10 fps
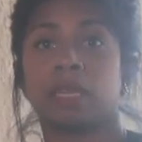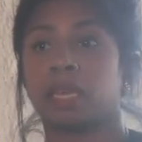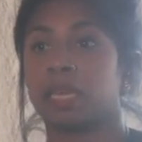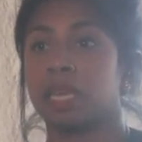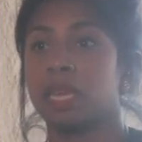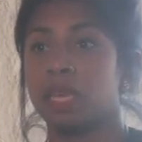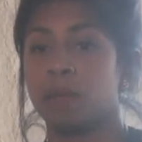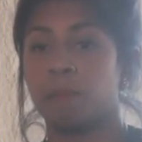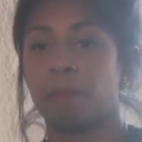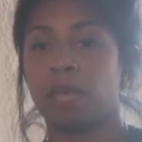Like,
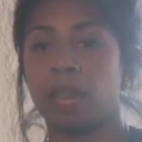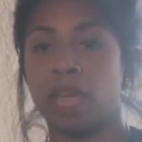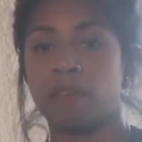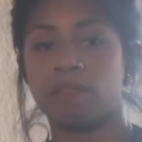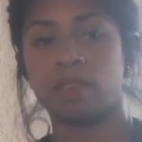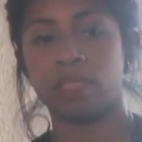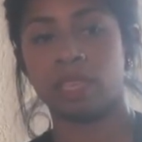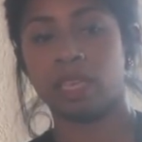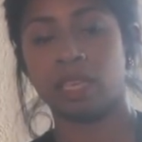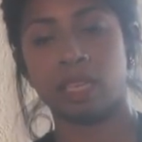but
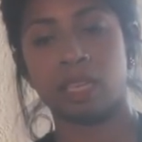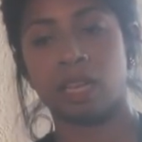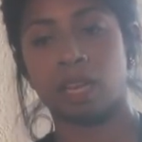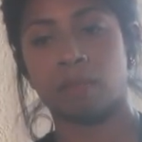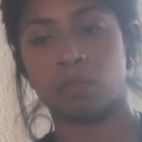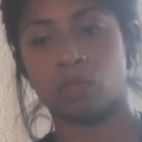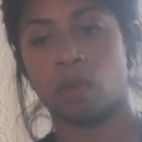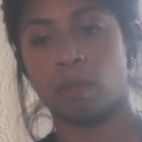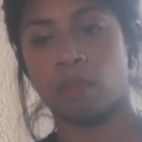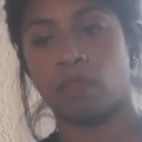everything comes
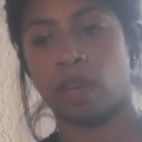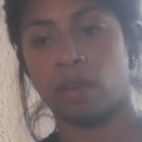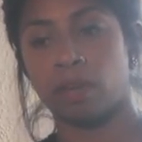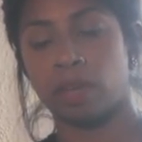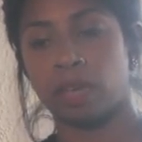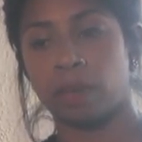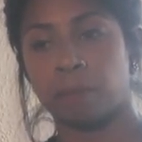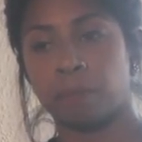from a very